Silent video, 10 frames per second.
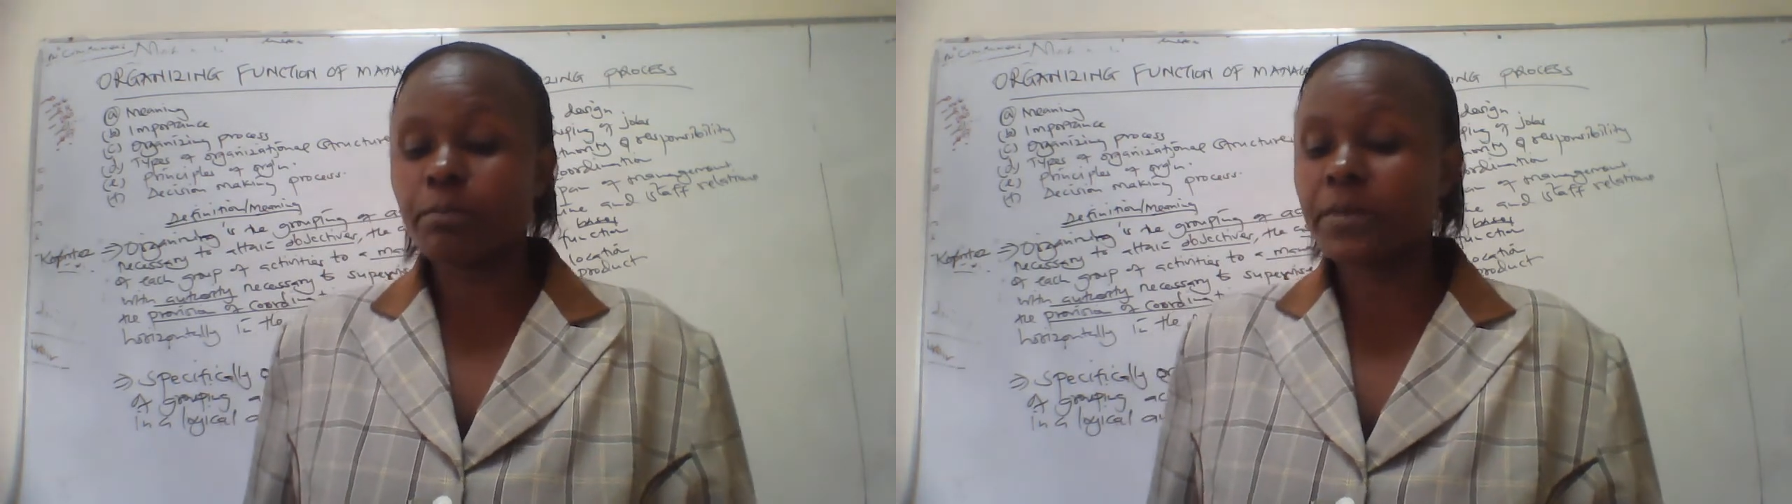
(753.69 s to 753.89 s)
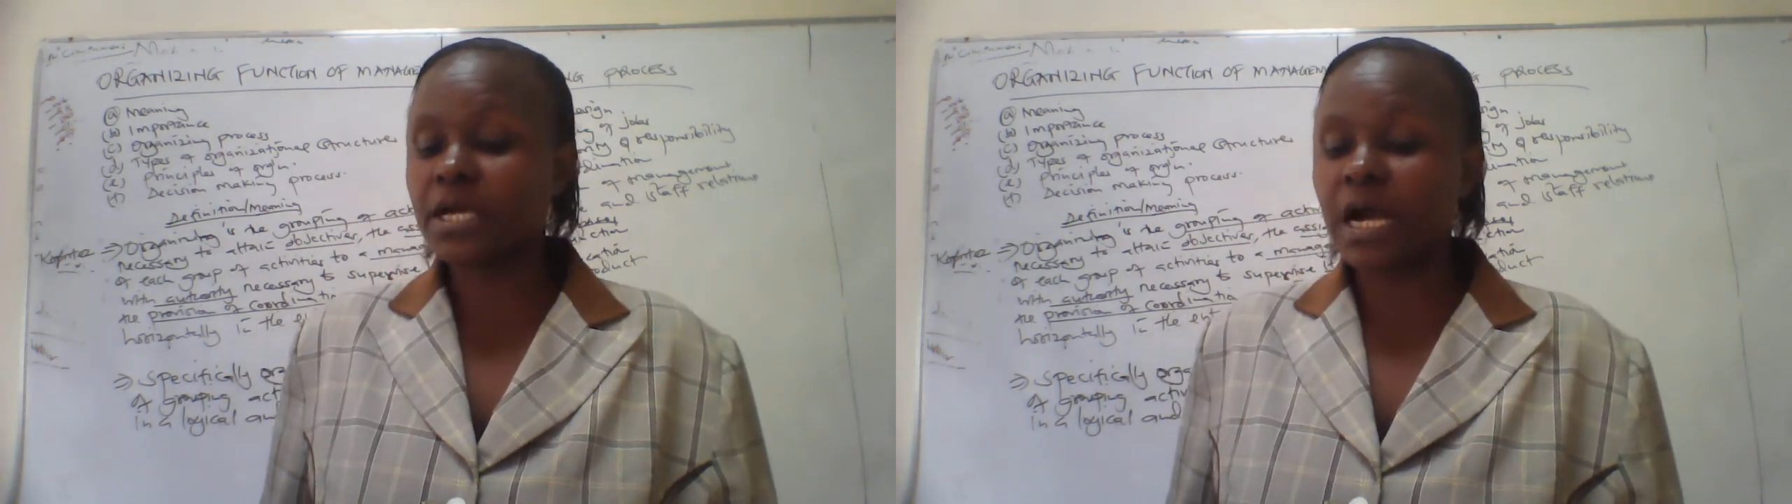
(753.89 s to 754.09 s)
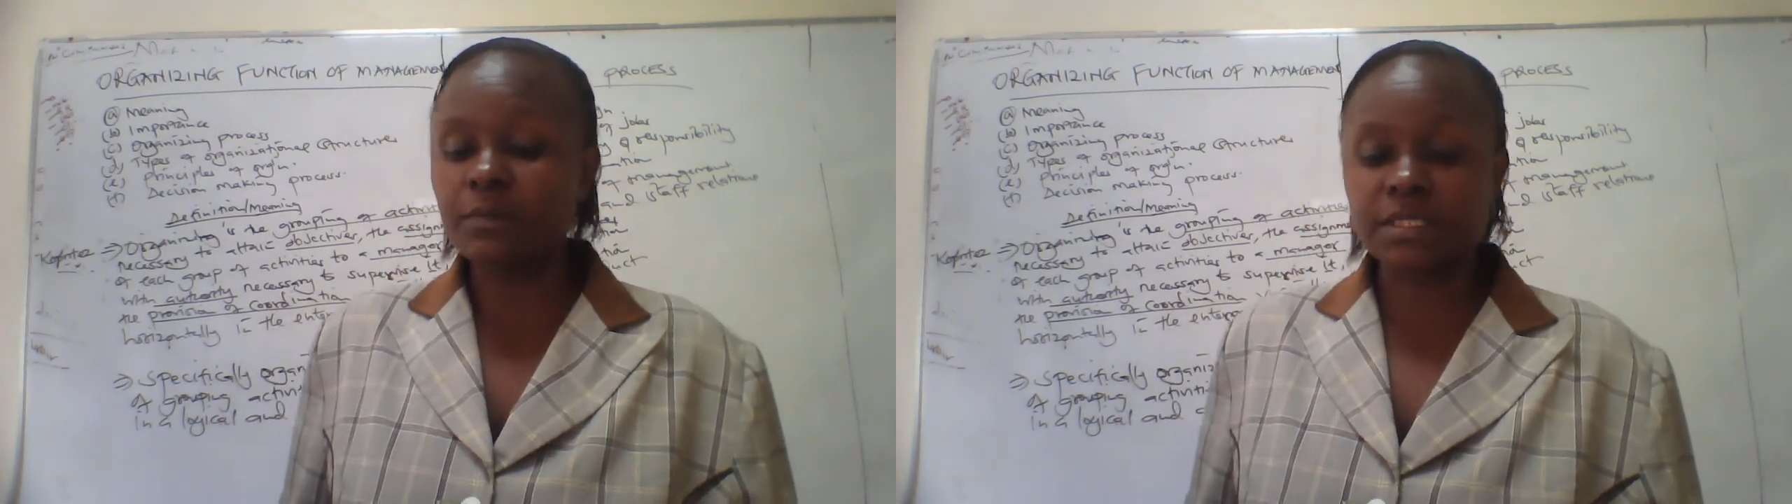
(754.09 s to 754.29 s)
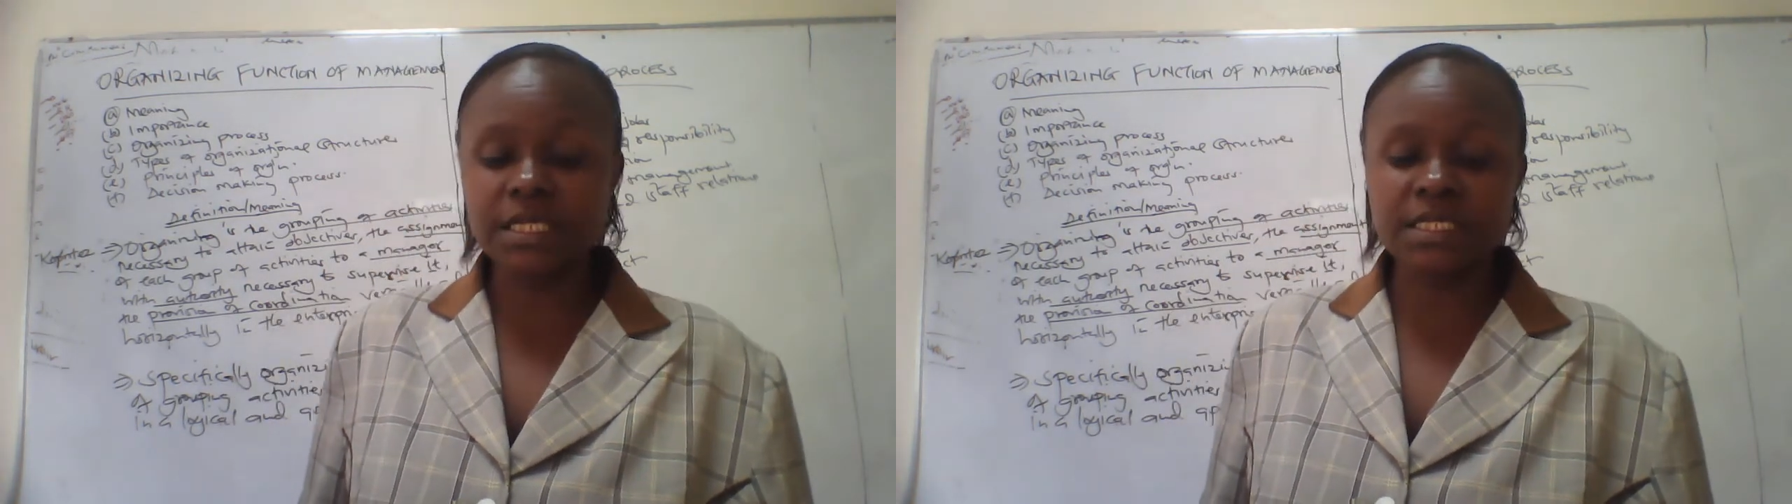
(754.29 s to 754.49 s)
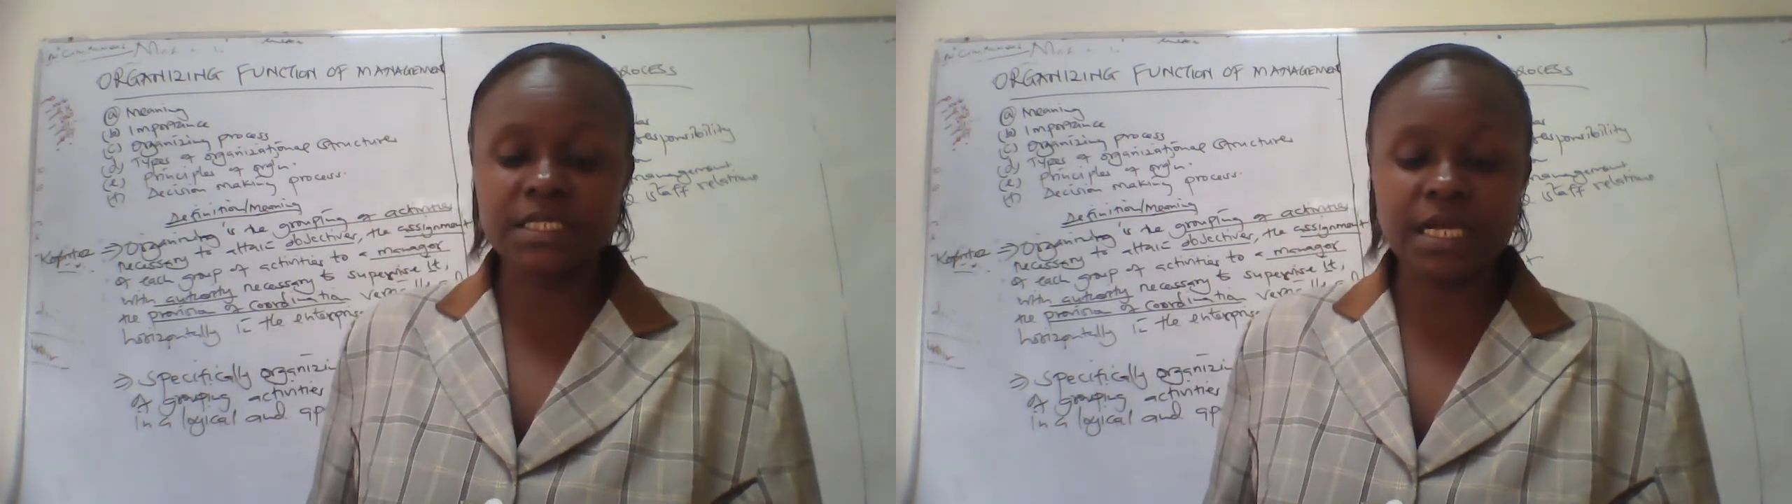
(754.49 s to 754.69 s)
becomes
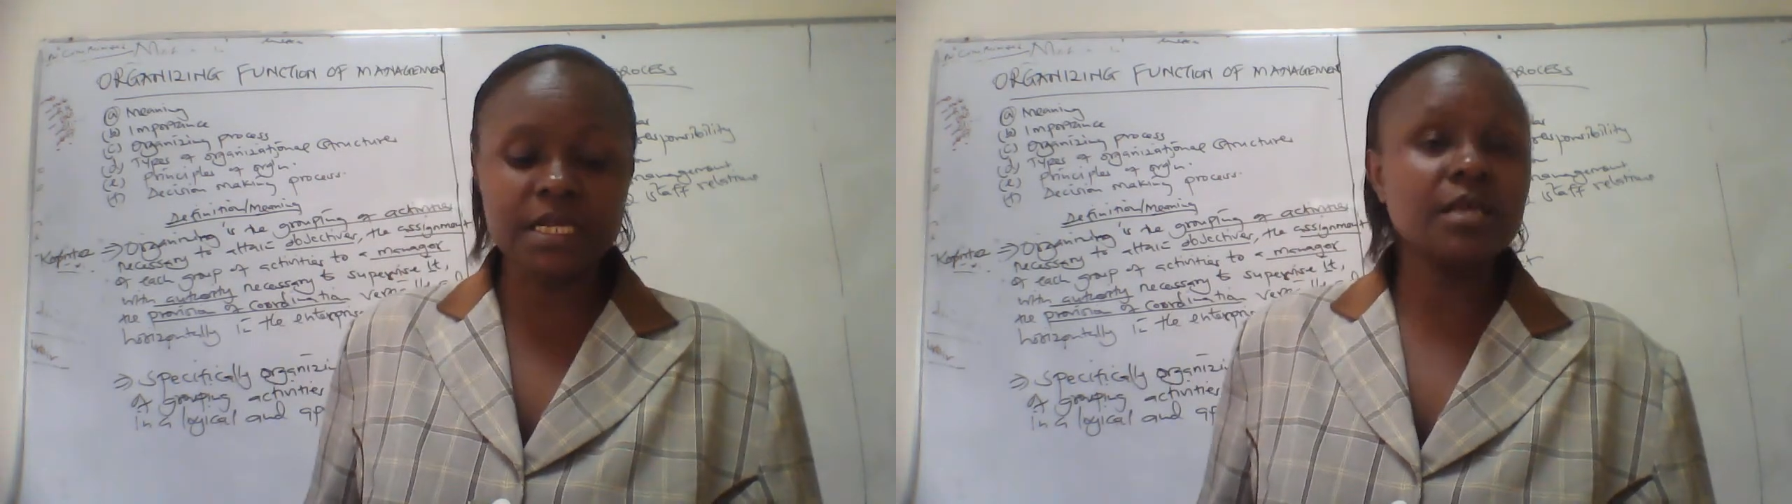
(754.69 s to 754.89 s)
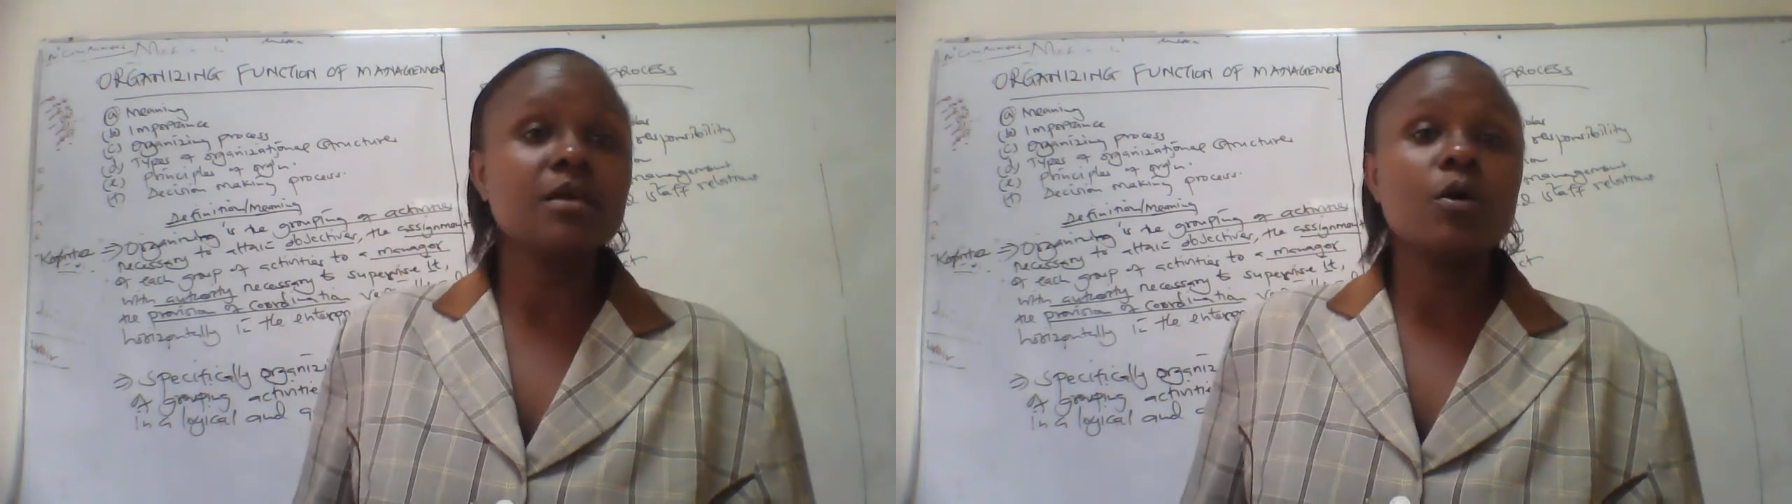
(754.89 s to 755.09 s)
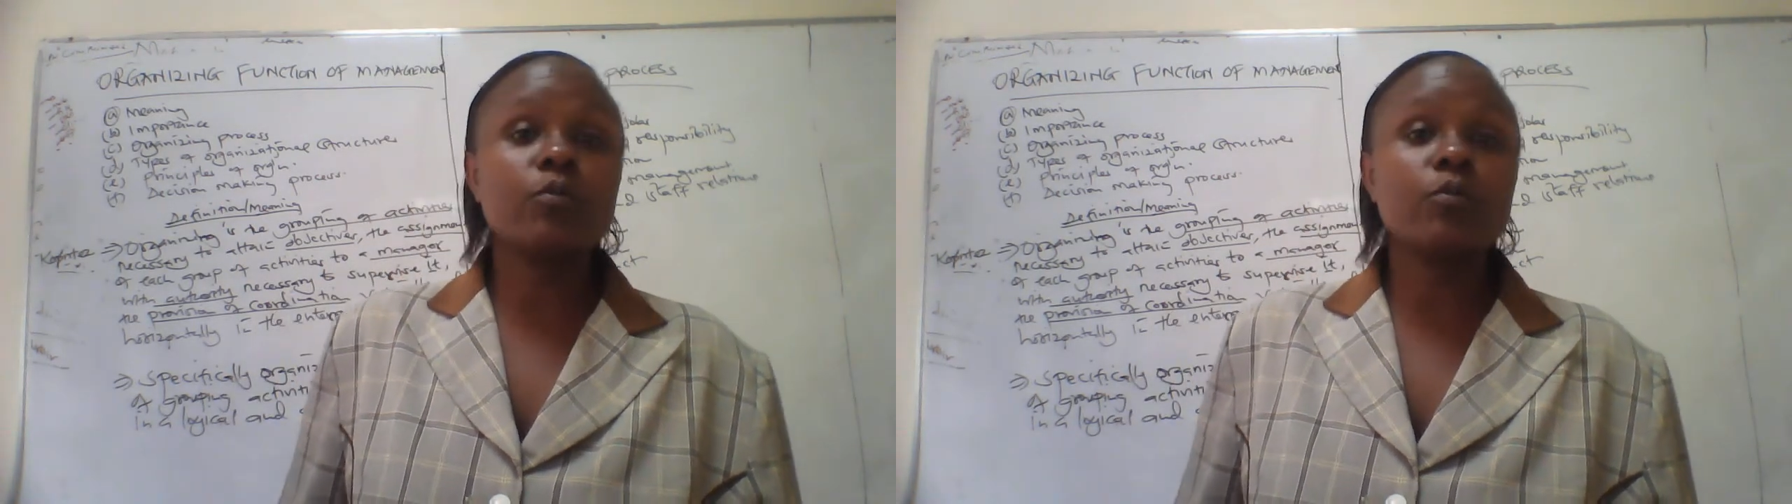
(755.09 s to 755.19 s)
necessary